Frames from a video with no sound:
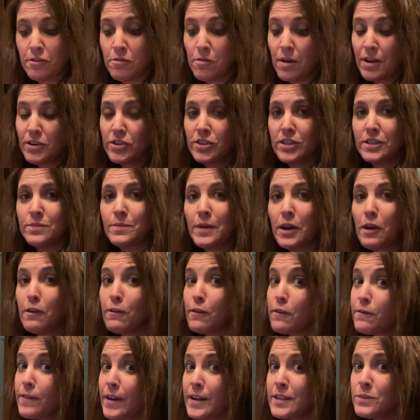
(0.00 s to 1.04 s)
who I just met
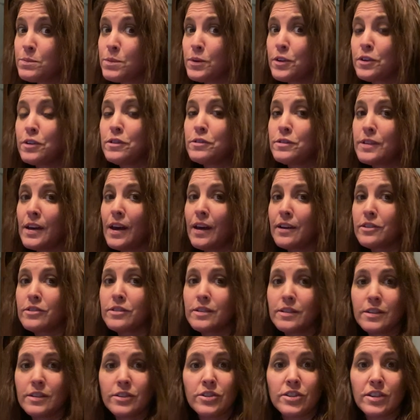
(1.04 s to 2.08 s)
over Facebook, who's
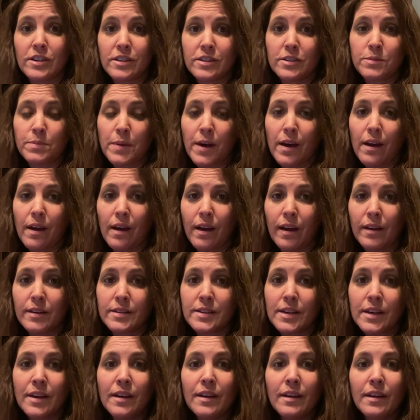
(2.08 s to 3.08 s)
actually the genius behind